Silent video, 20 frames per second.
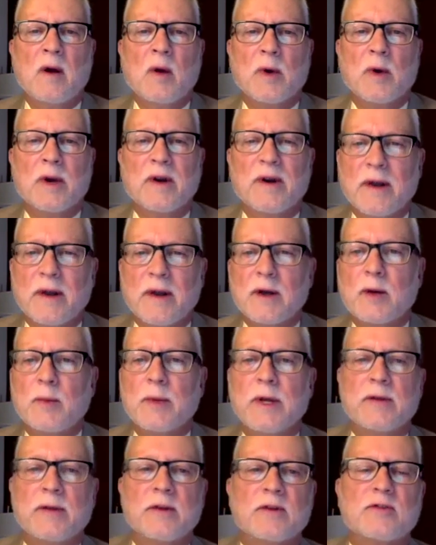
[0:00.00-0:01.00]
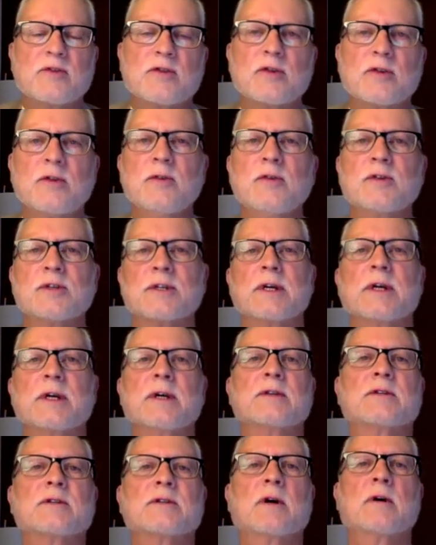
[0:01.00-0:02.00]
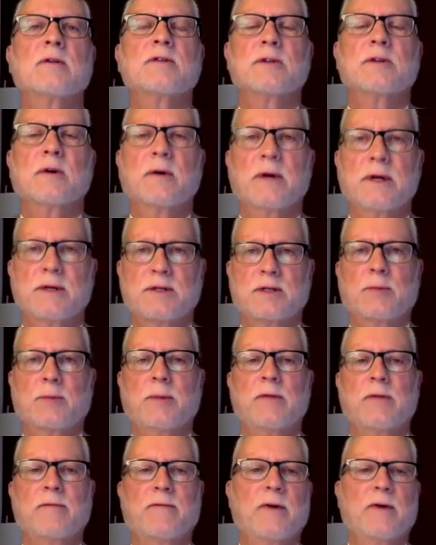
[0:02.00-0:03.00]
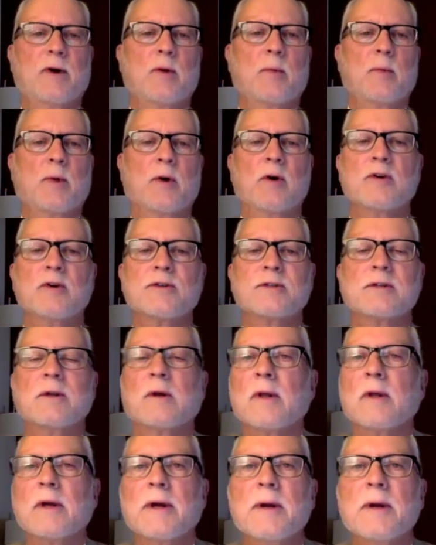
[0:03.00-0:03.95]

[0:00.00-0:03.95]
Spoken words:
But an enemy in the true sense also has to be felt personally.